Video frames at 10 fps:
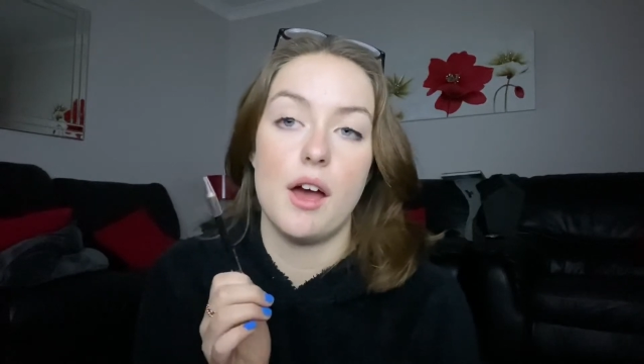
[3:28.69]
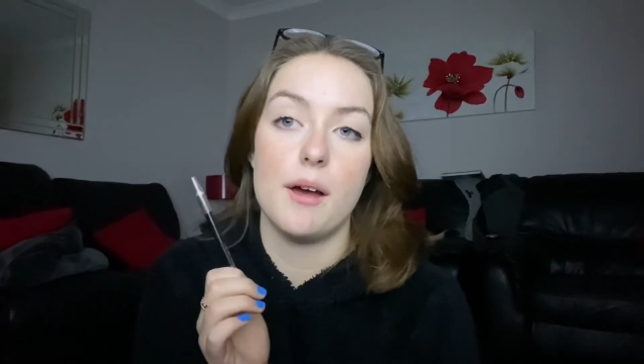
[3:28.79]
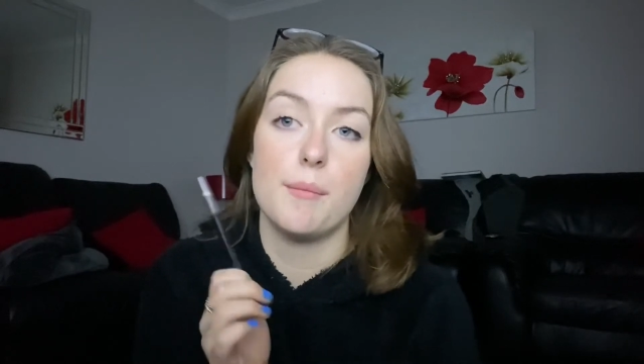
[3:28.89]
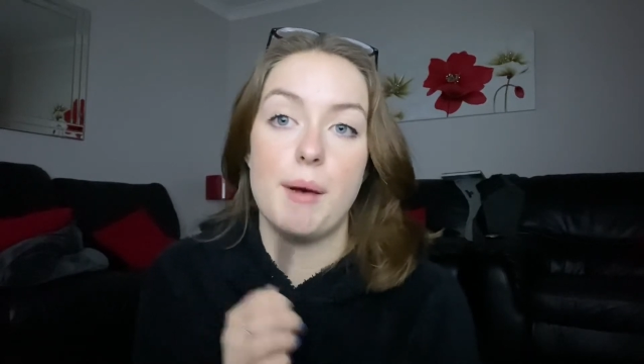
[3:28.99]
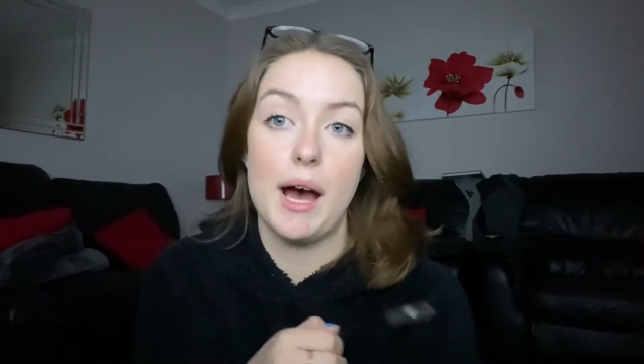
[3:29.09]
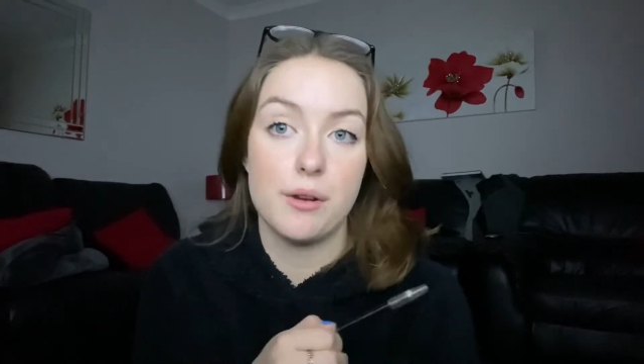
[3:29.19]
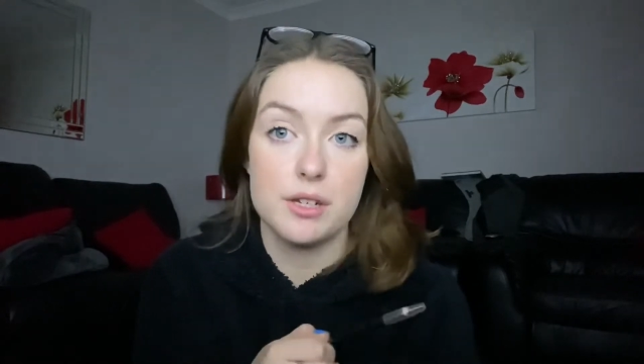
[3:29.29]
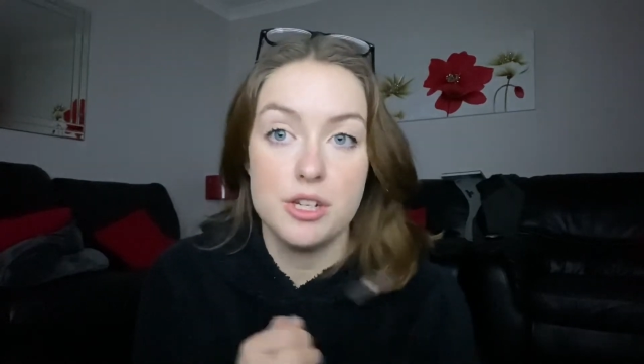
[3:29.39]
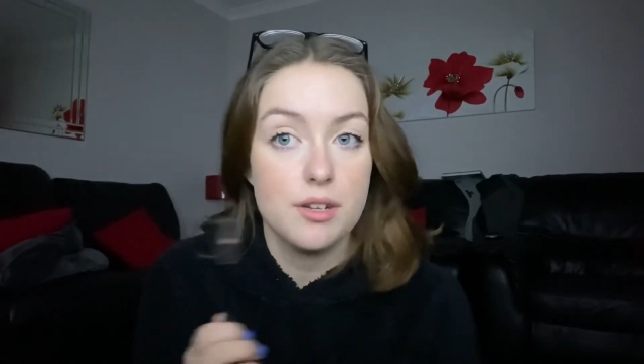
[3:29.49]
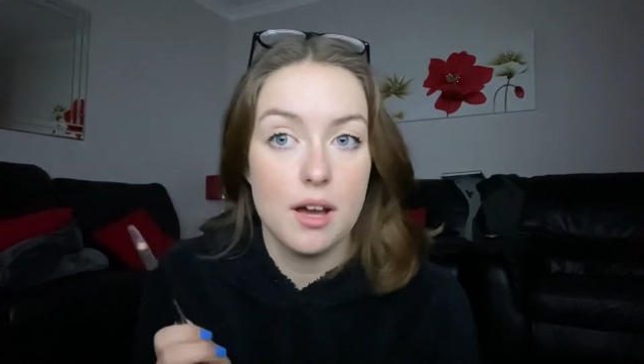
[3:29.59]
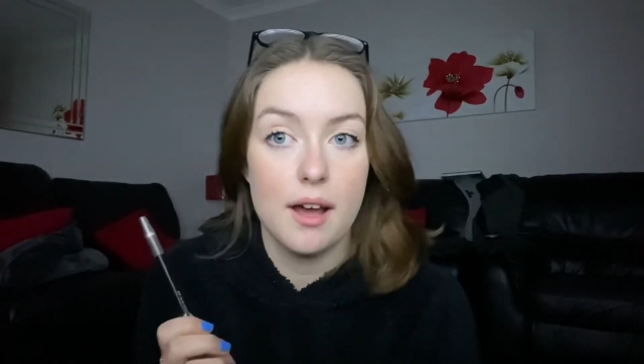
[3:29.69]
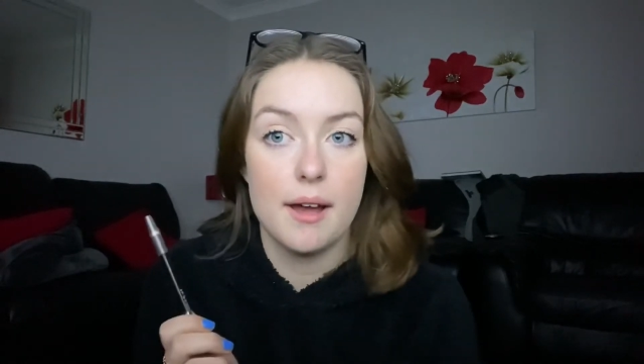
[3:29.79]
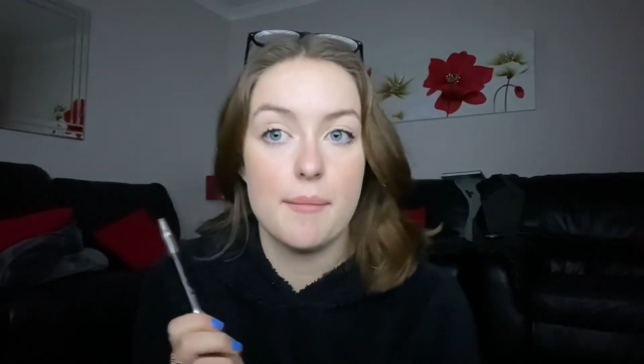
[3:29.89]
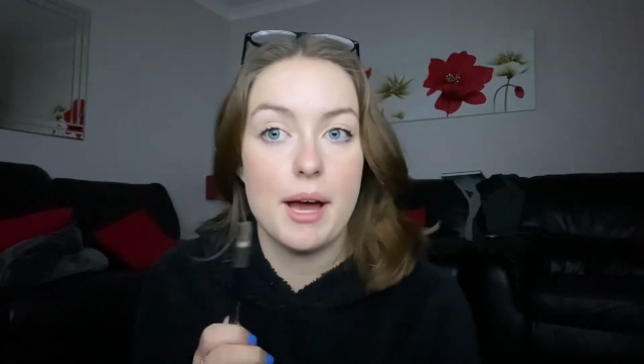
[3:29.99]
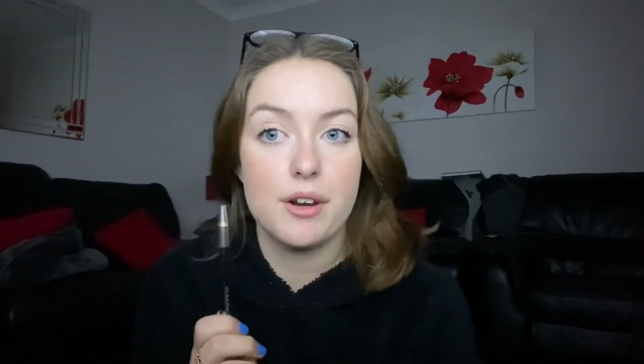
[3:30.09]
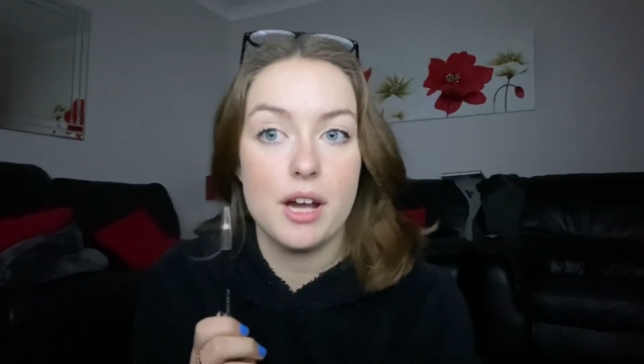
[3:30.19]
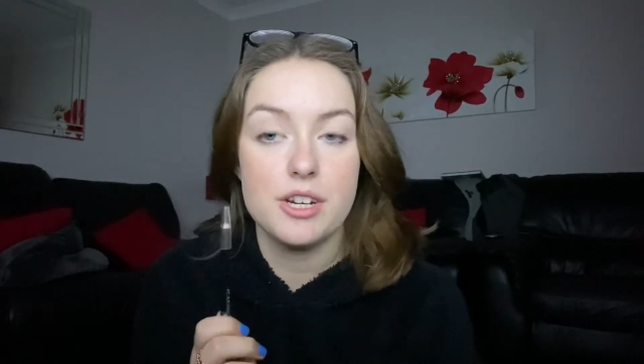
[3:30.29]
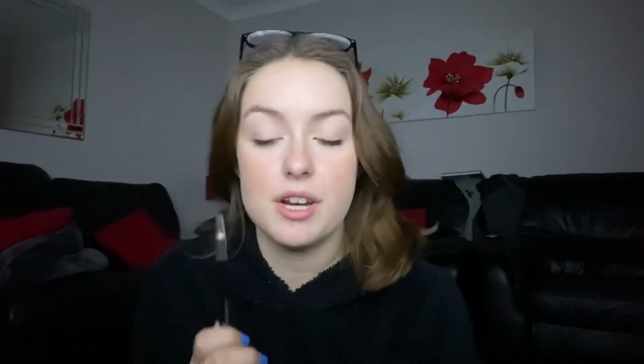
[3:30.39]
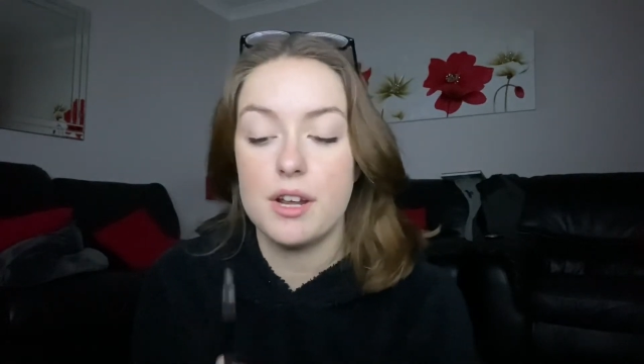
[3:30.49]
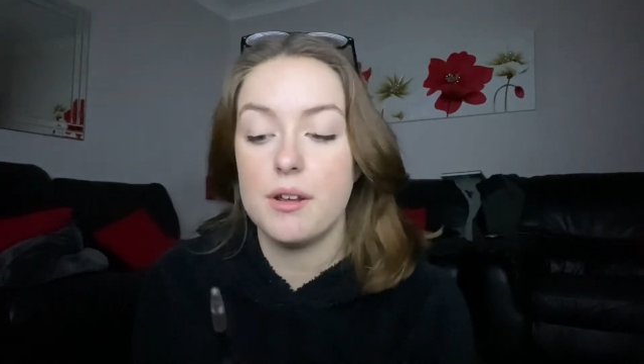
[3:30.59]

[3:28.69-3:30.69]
powder eyeshadow.